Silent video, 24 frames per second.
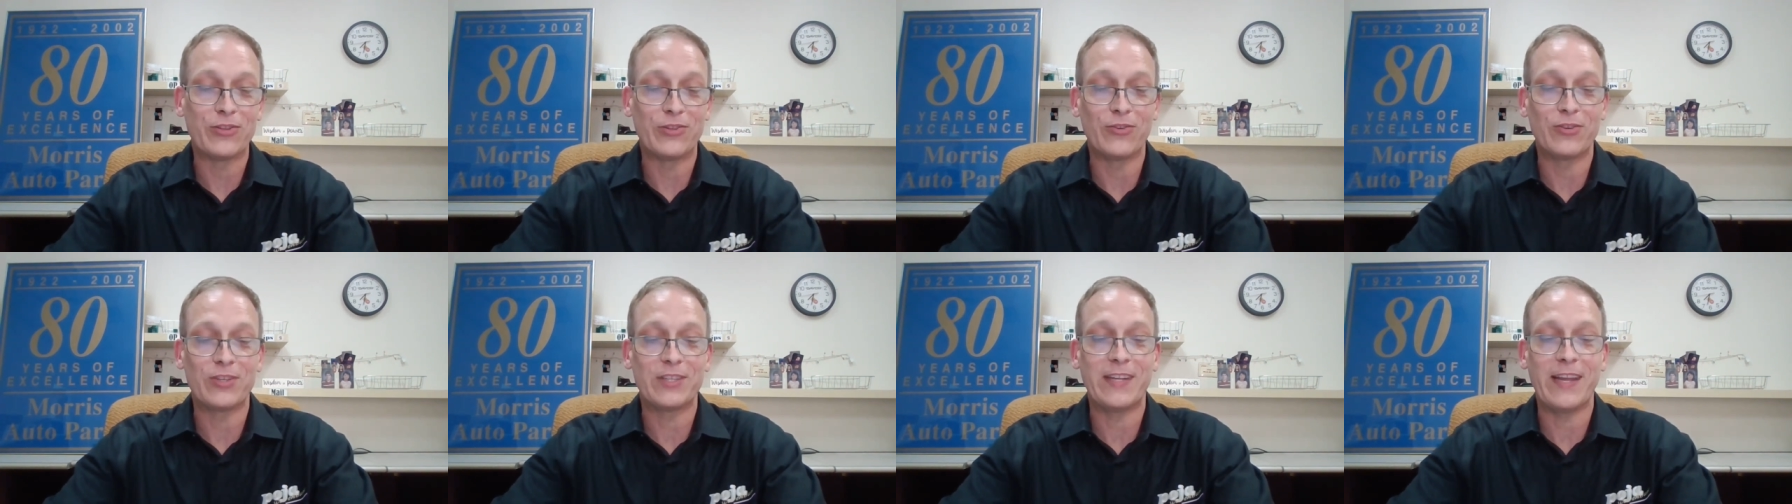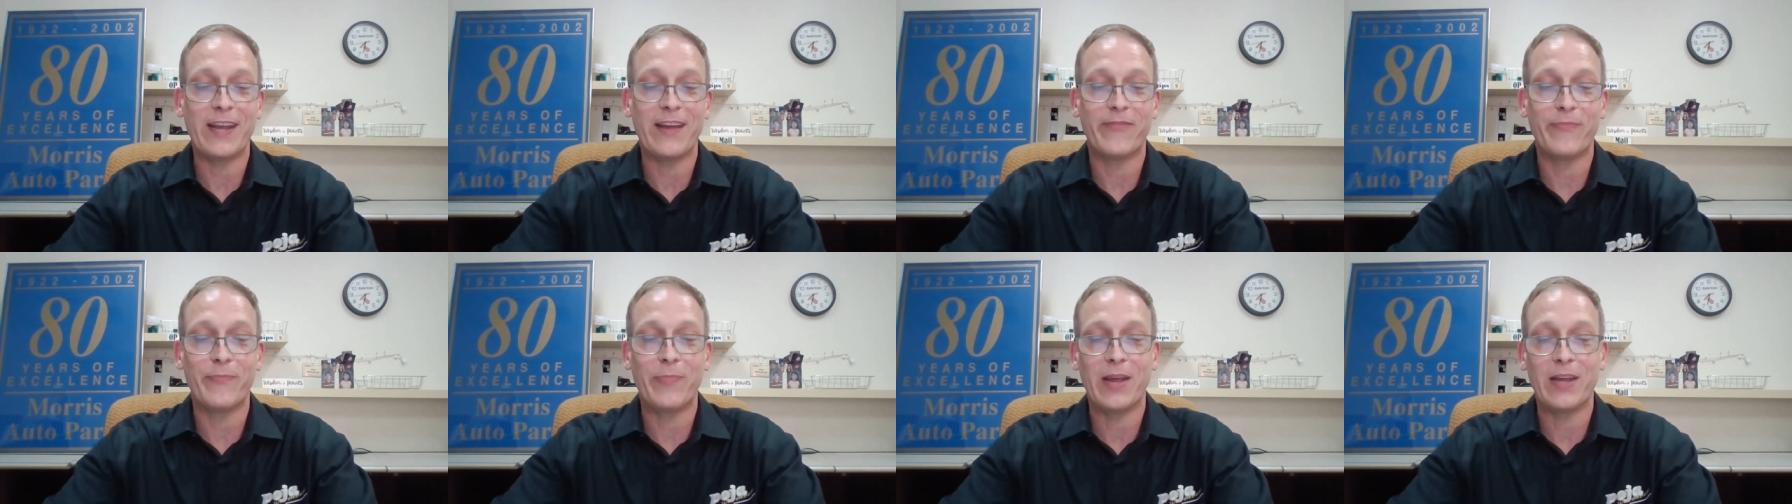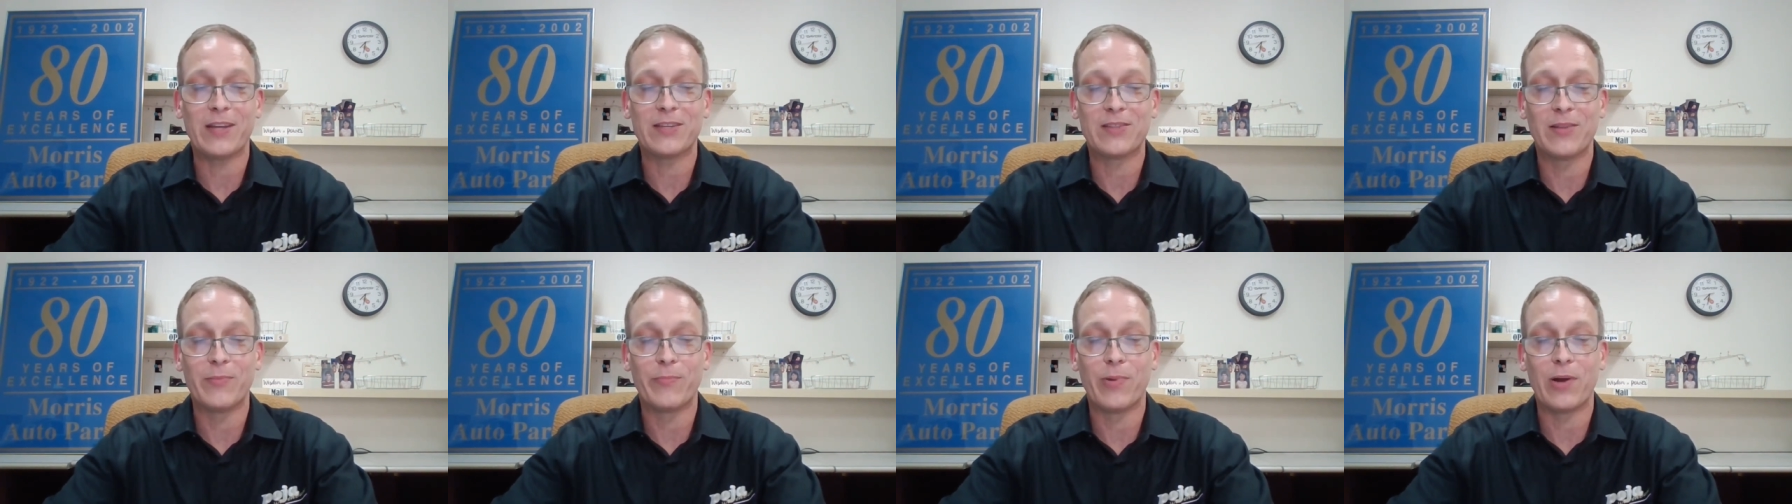and her staff
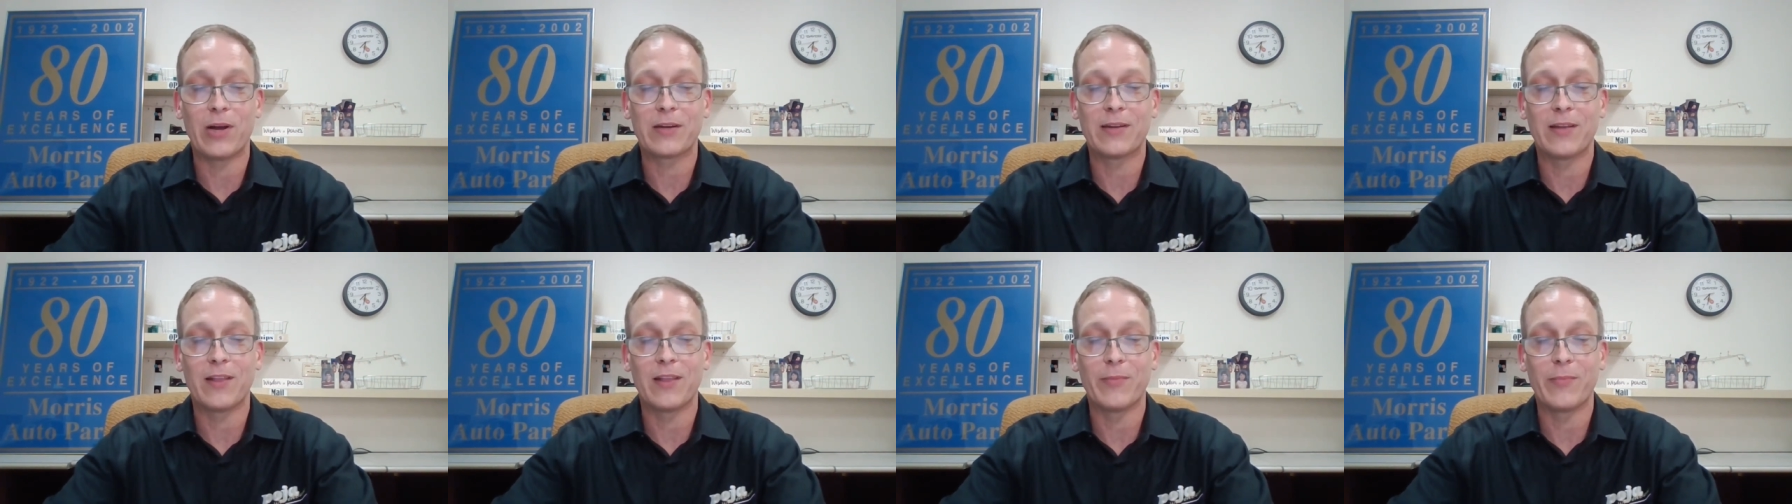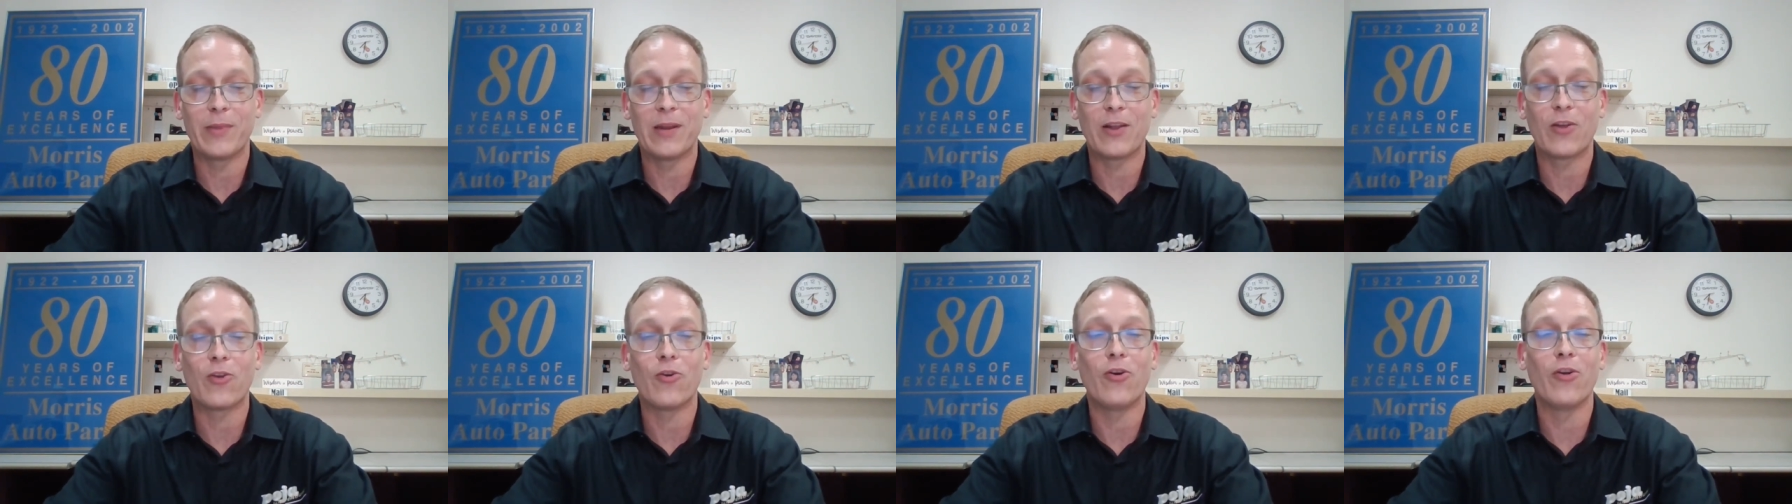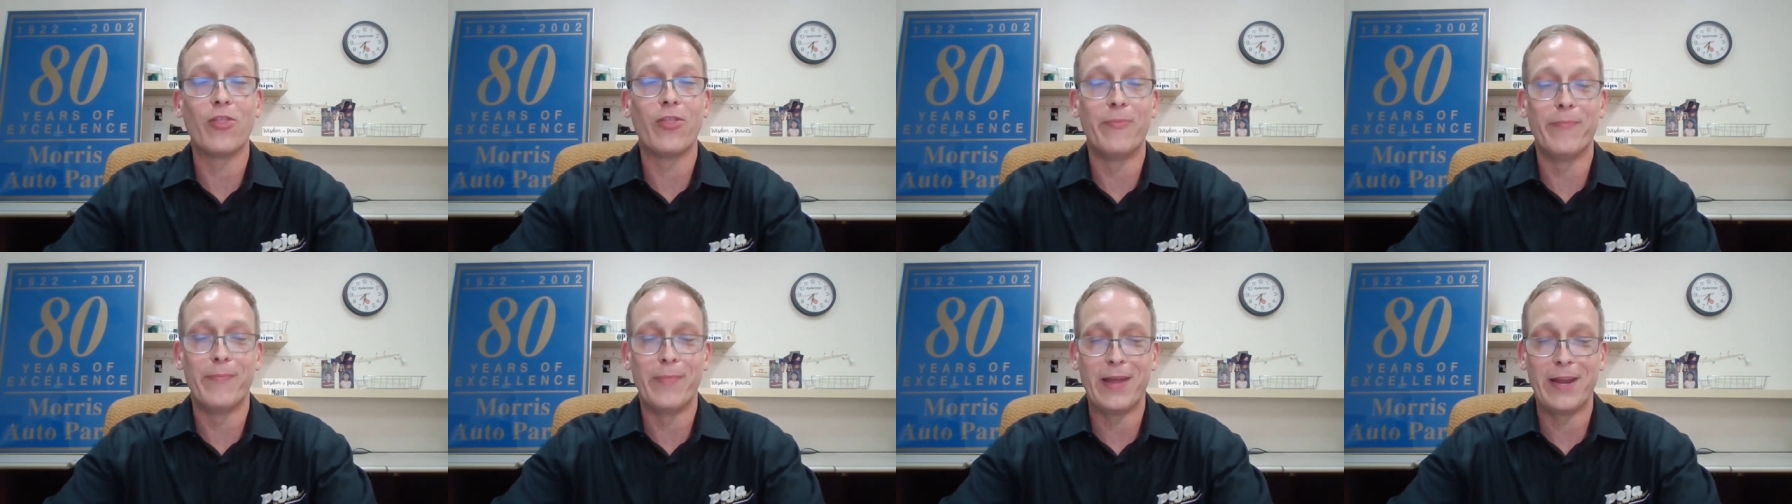passed the buck telling me to
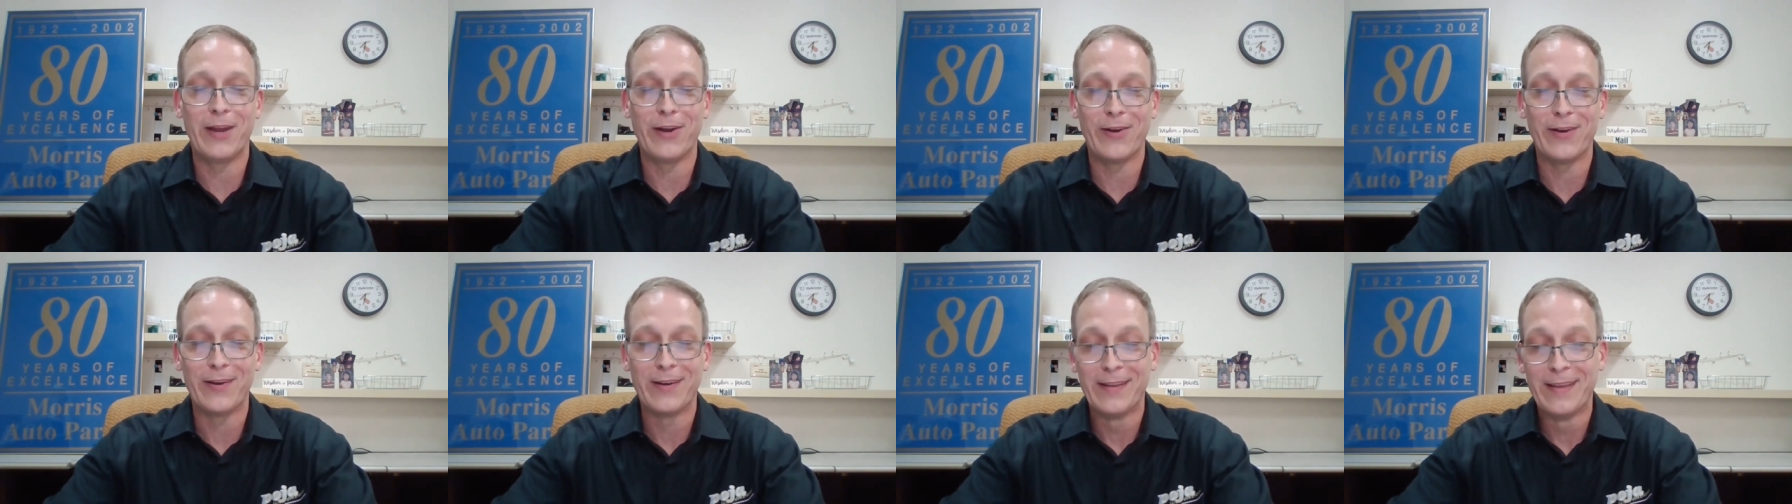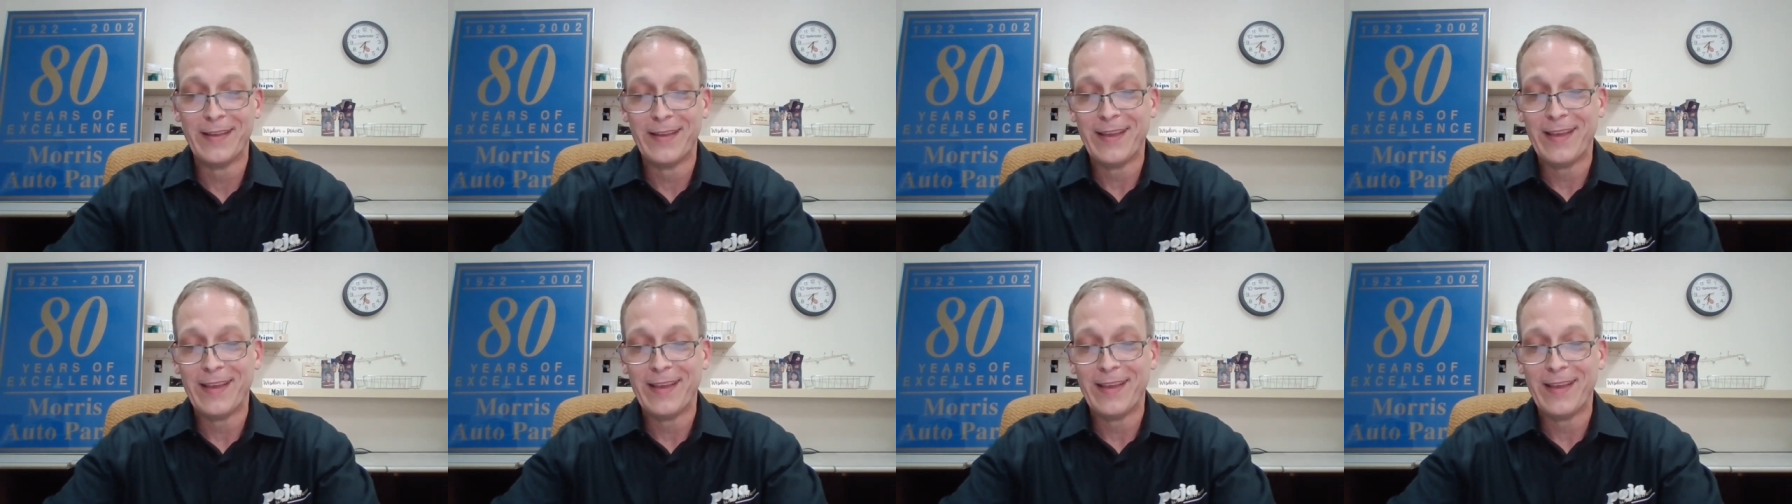call the mayor.